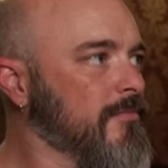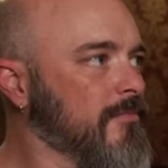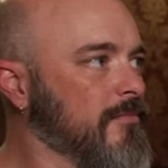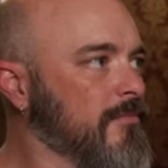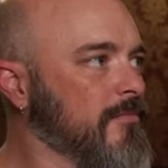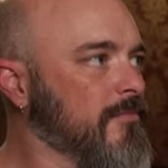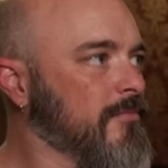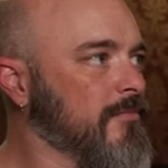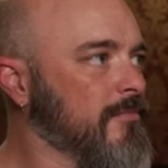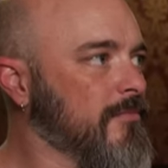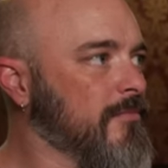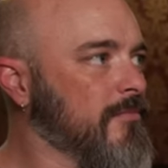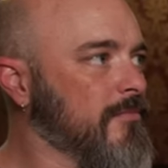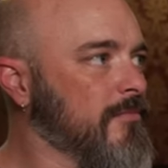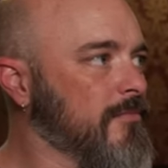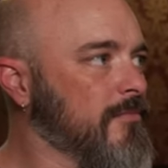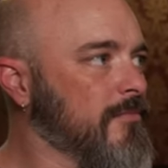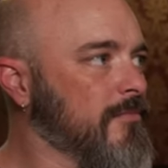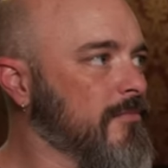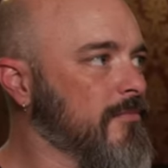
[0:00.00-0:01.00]

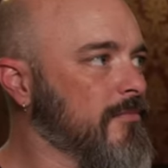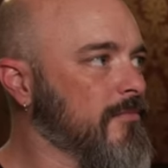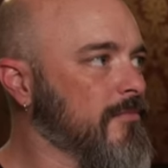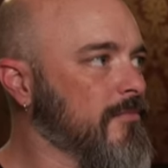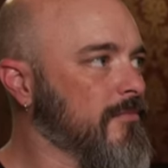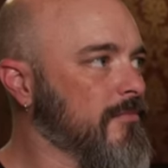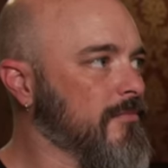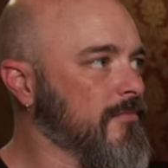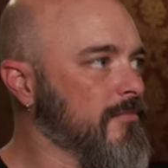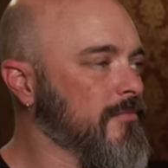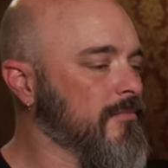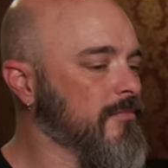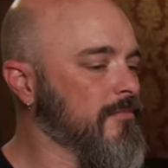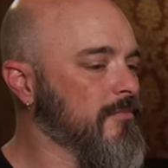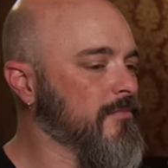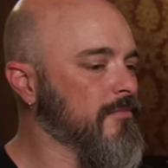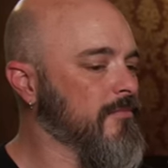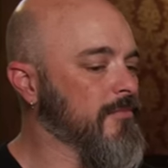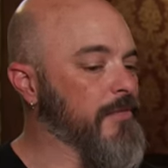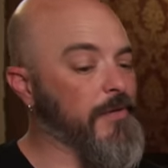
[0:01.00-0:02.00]

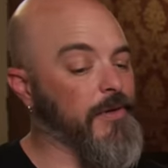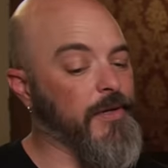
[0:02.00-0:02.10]
This person isn't speaking.